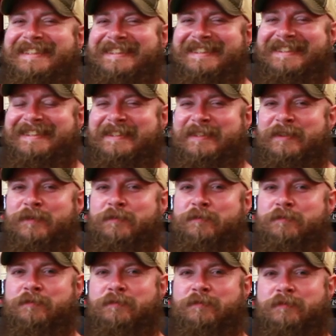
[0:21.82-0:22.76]

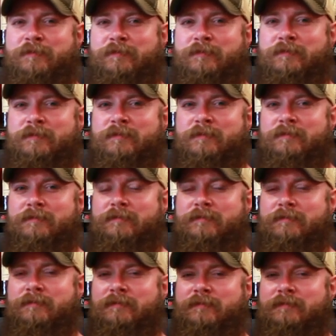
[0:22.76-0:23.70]

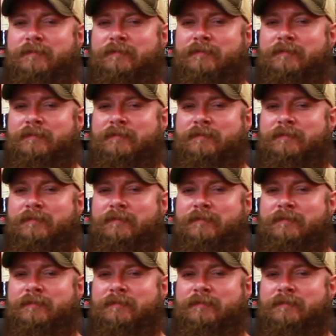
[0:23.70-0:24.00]
This person isn't speaking.